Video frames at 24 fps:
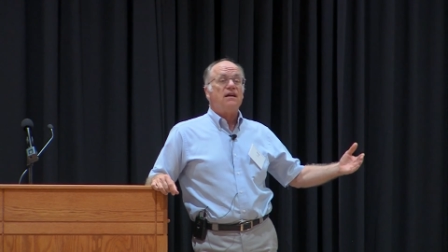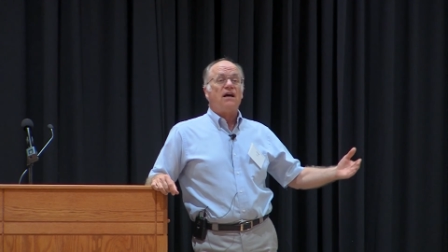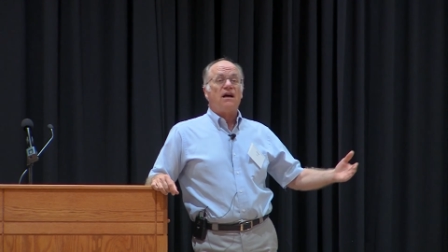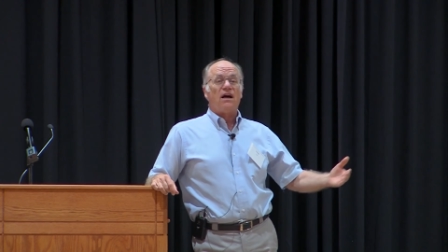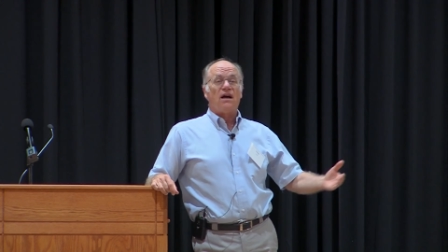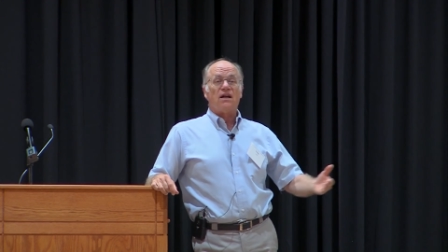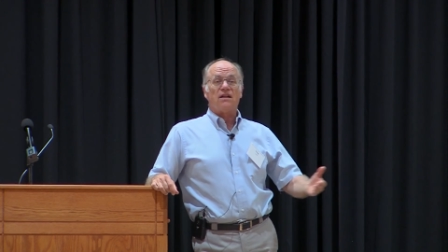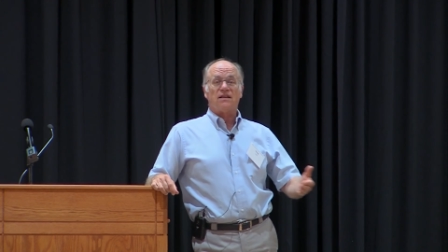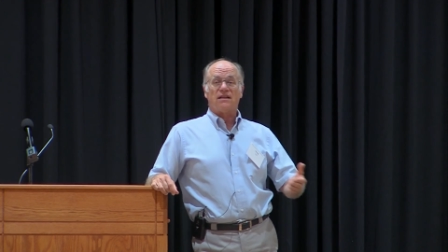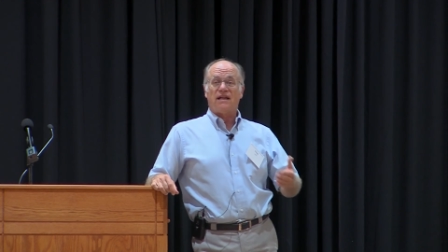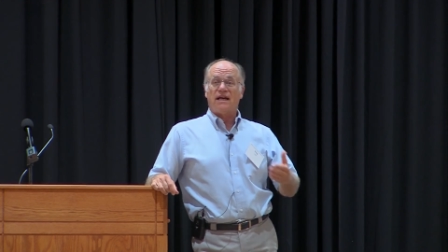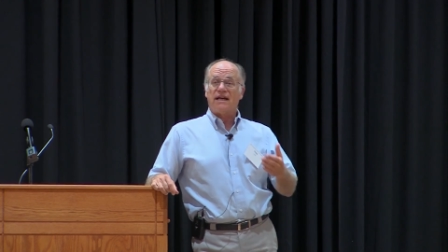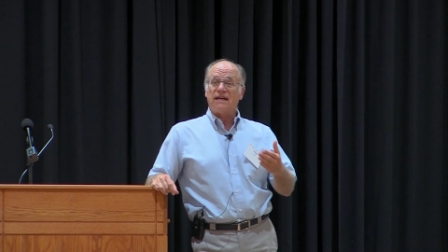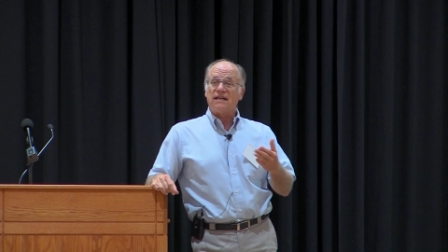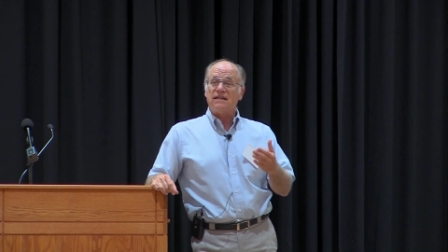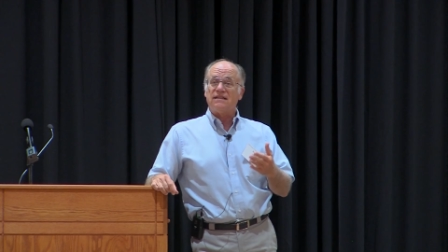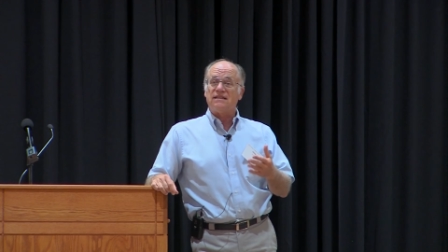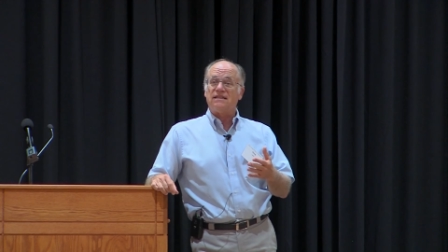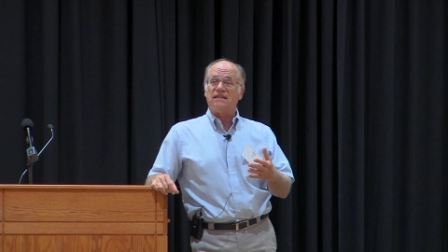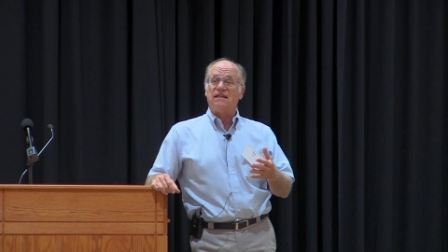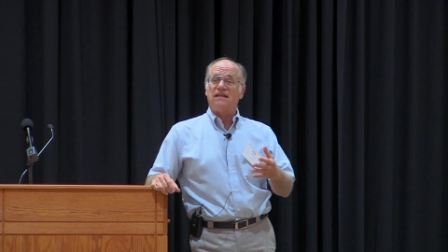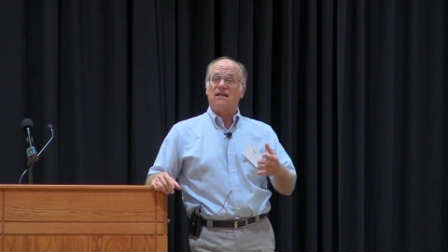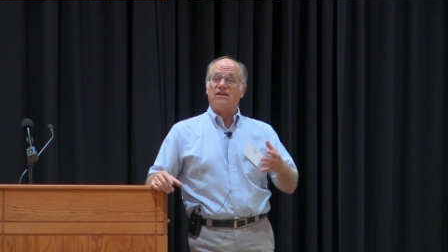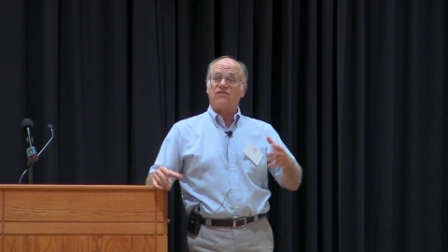a
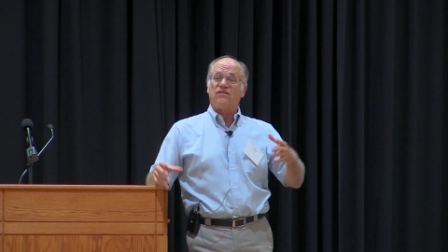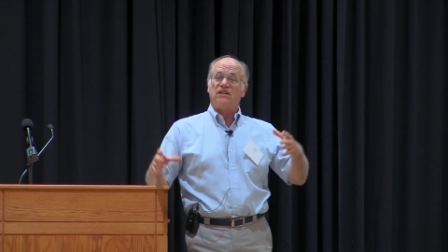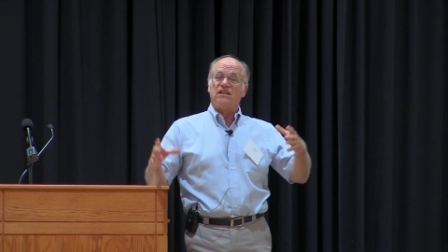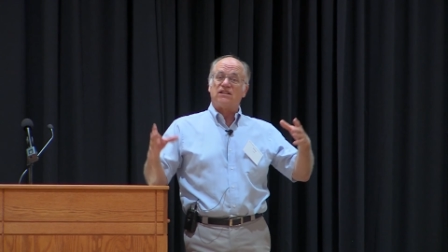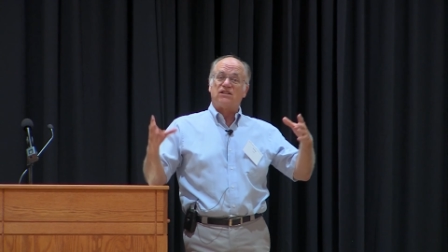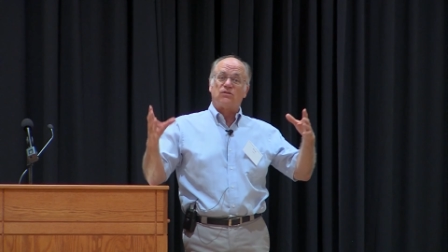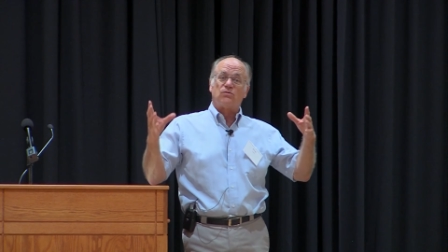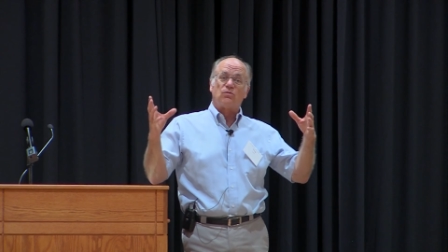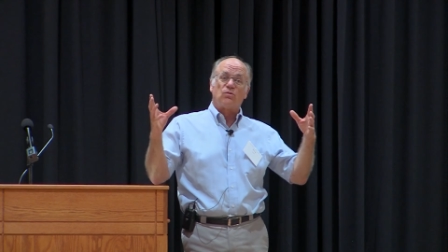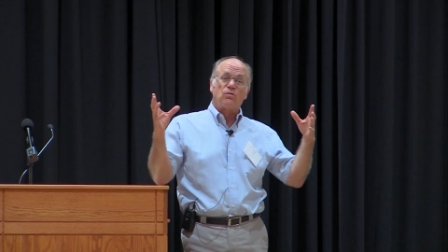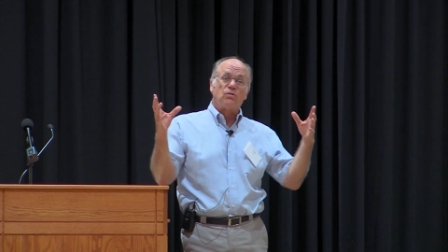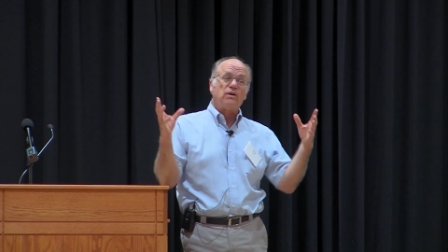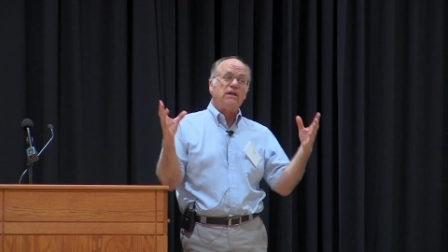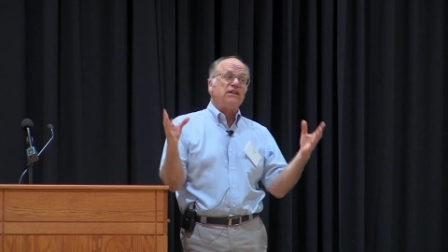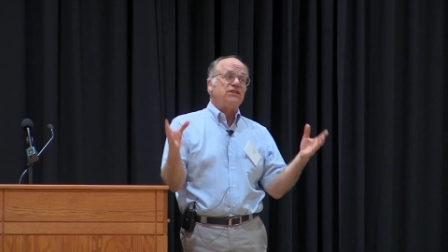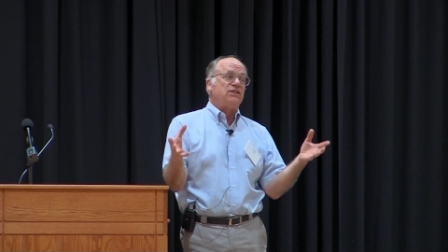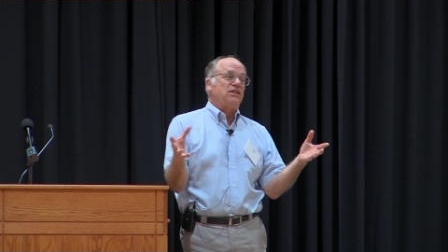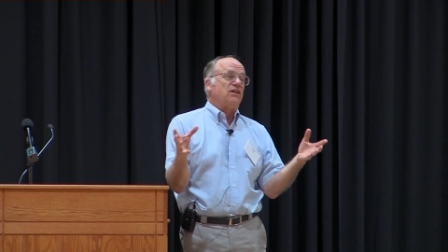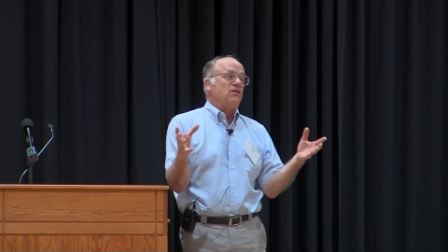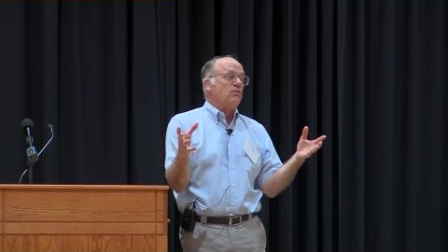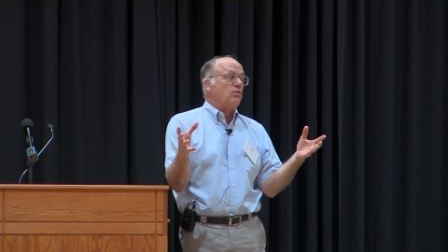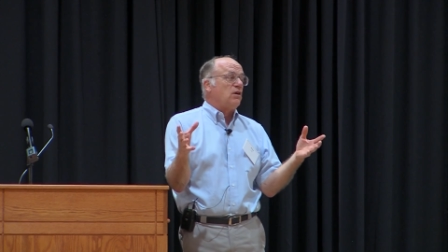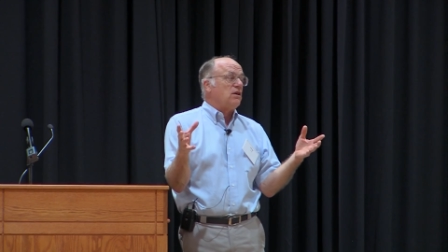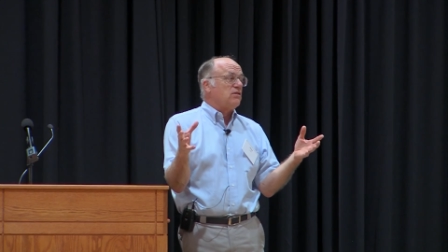legacy of this rich
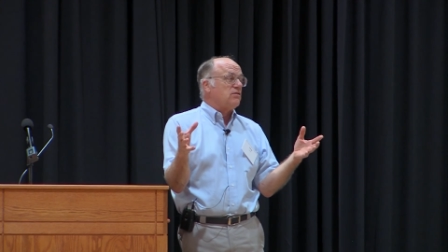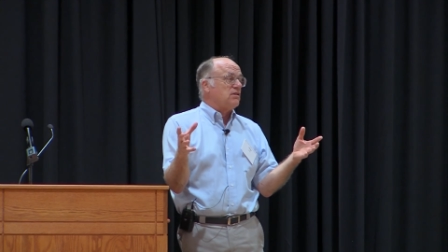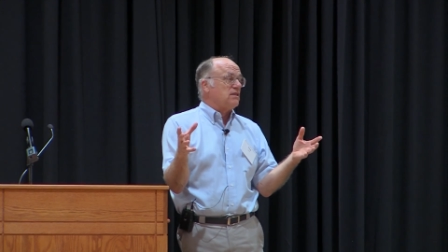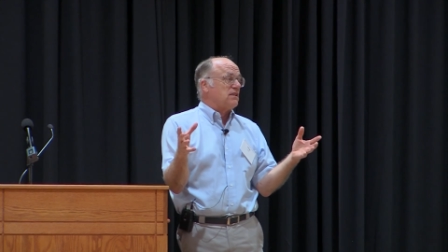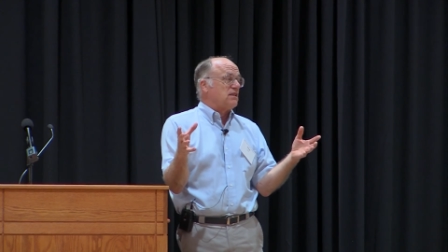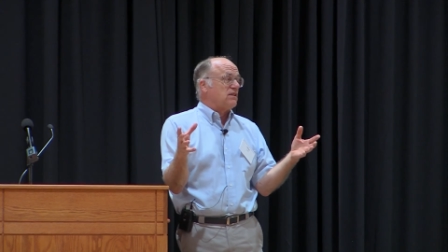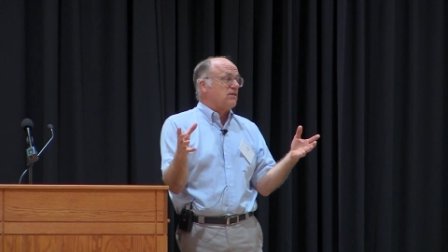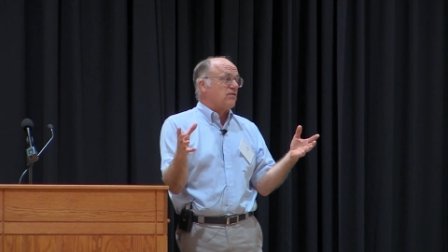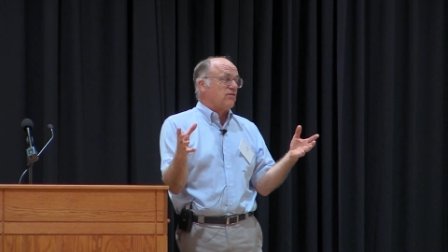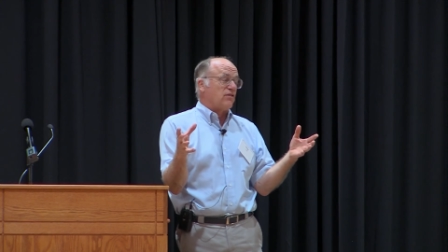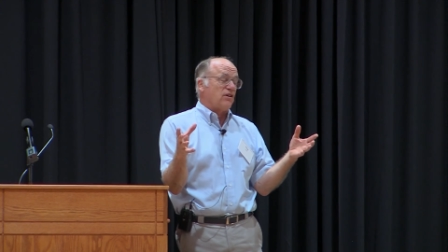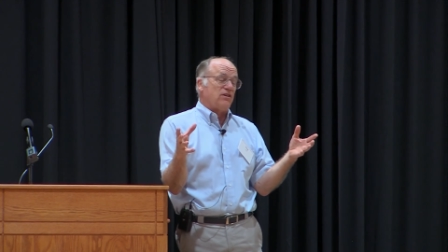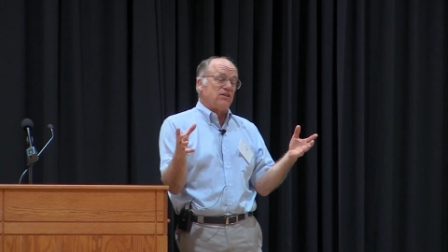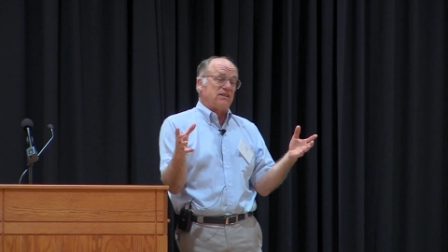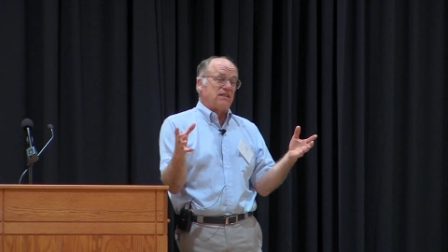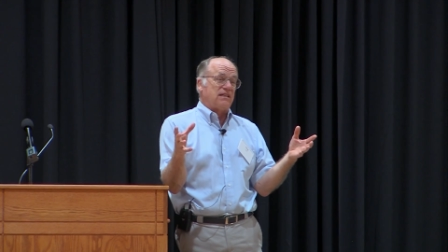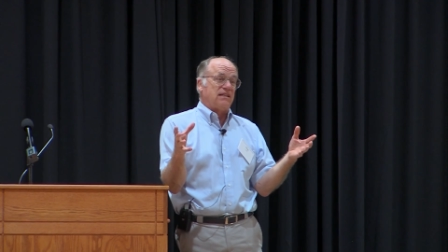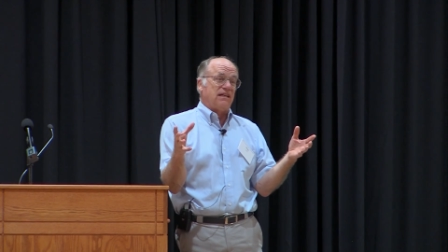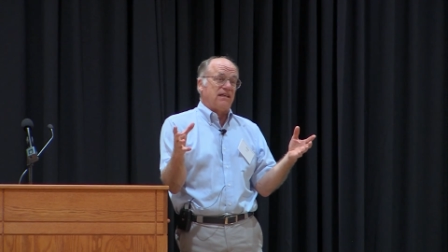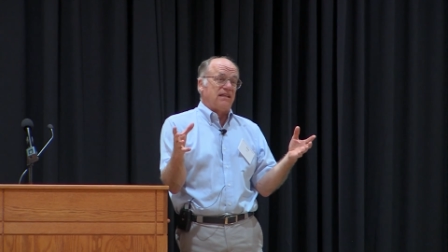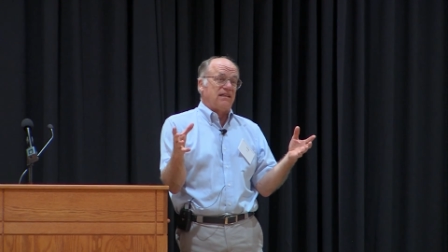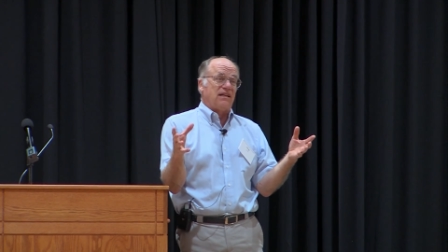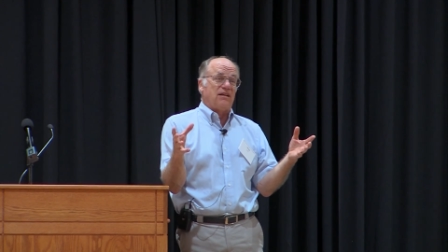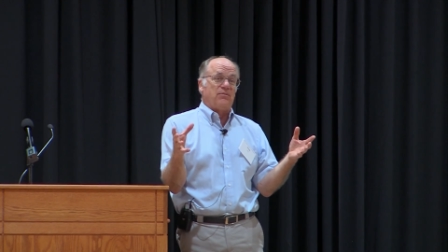and wondrous
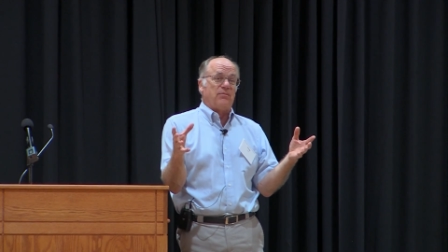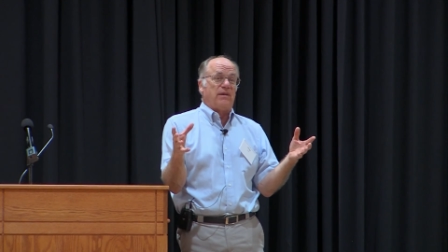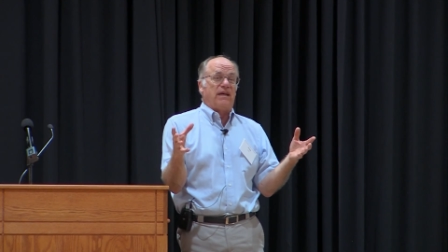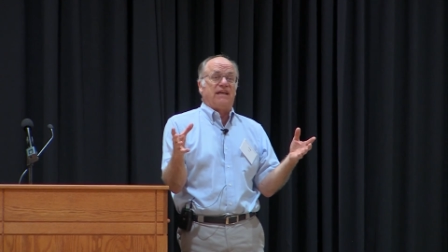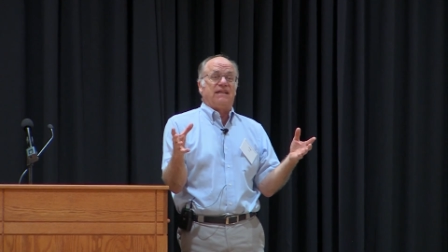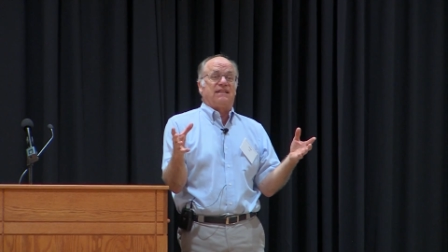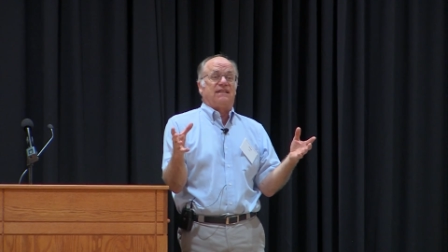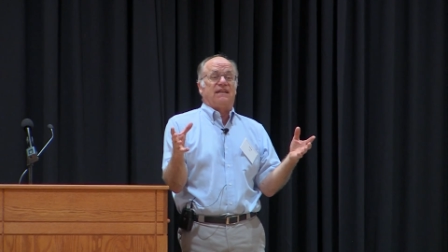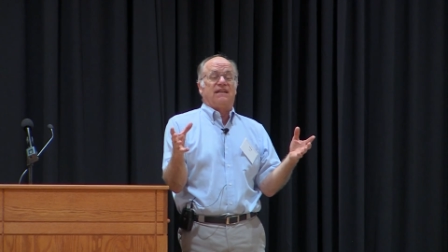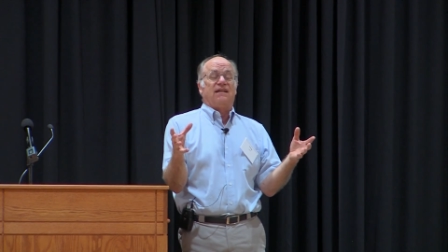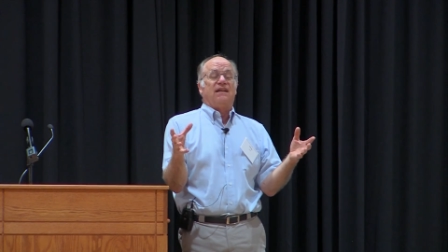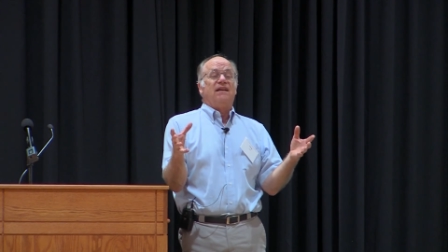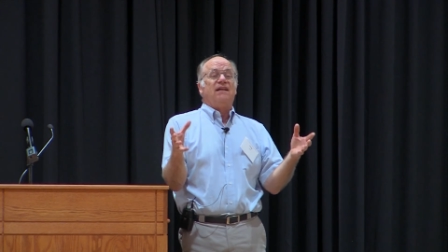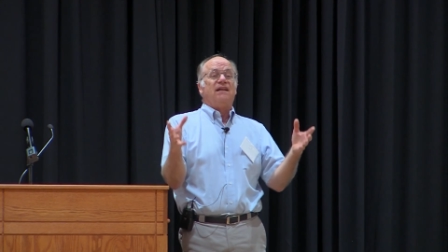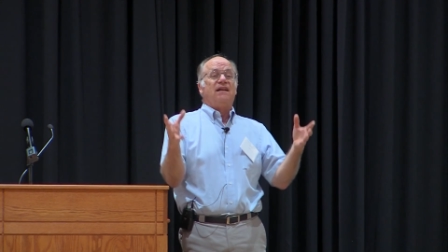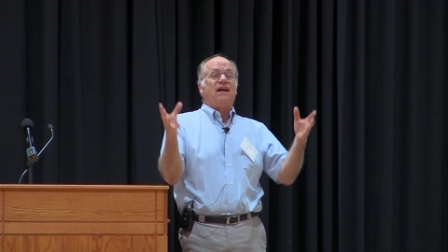diversity that makes it